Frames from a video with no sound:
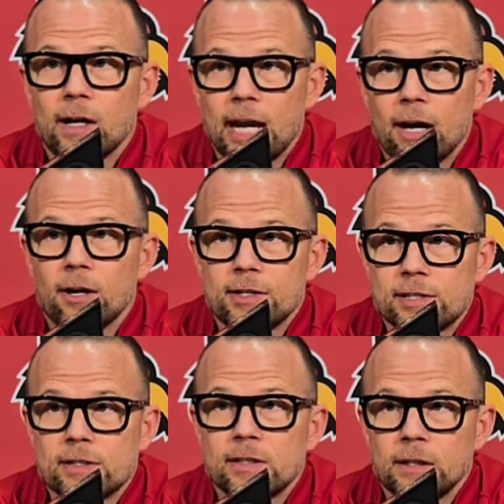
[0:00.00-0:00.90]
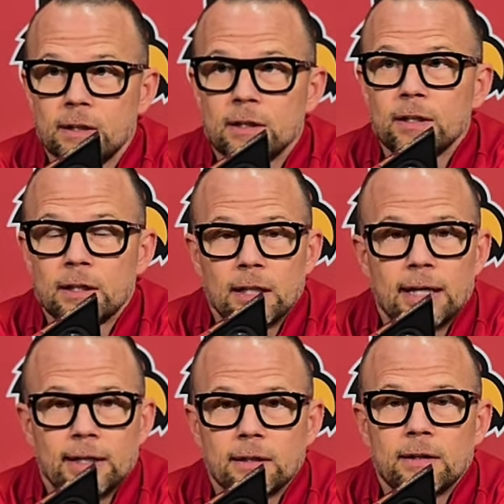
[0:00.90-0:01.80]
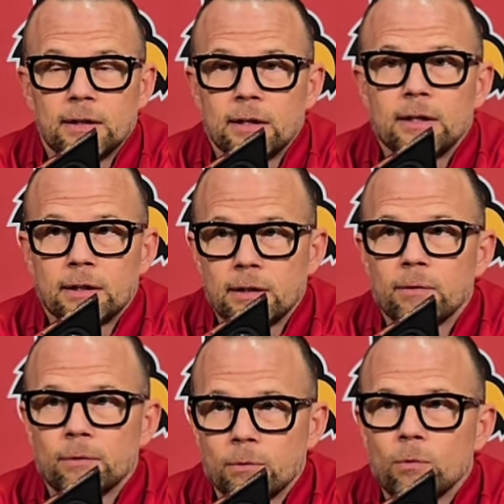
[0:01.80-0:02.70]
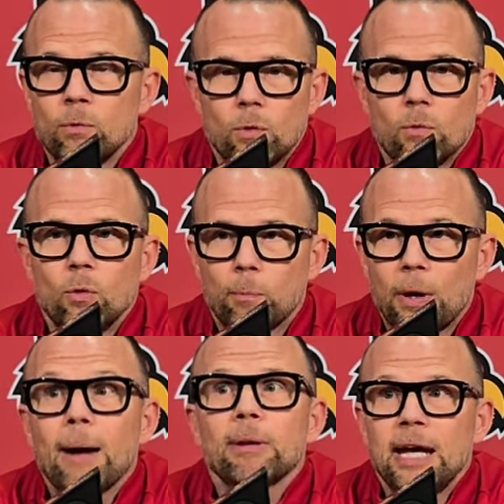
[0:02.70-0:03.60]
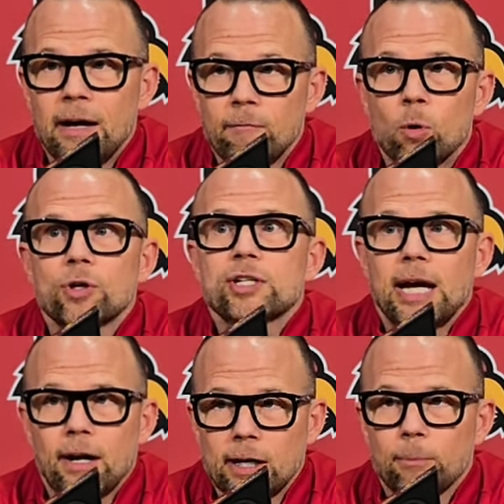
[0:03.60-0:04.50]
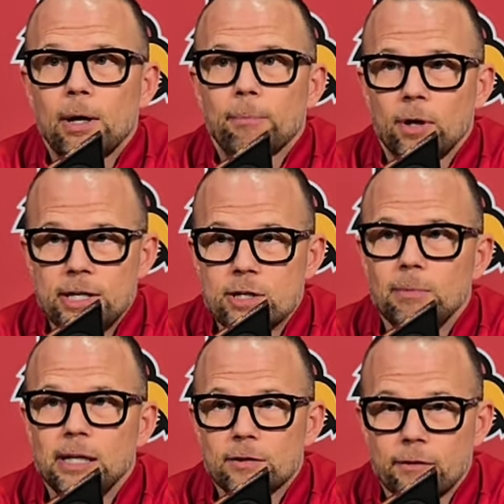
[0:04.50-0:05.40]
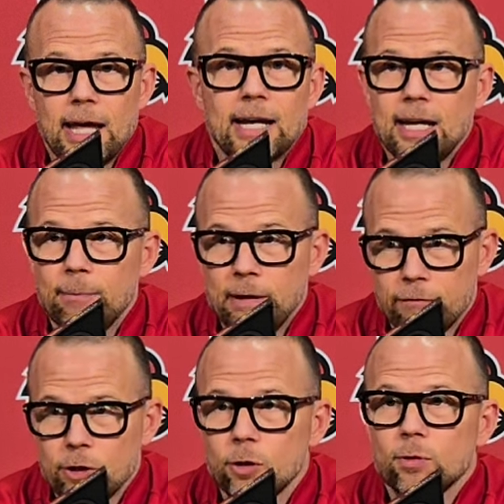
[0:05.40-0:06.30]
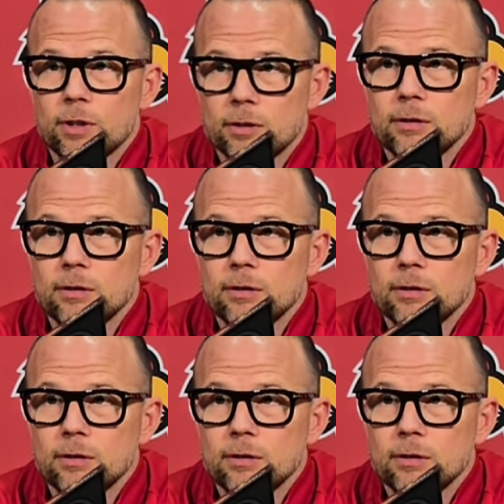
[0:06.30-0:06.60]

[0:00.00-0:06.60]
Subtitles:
young Harris, like, we'll probably have more scouting and preparation meetings for that game than for Duke.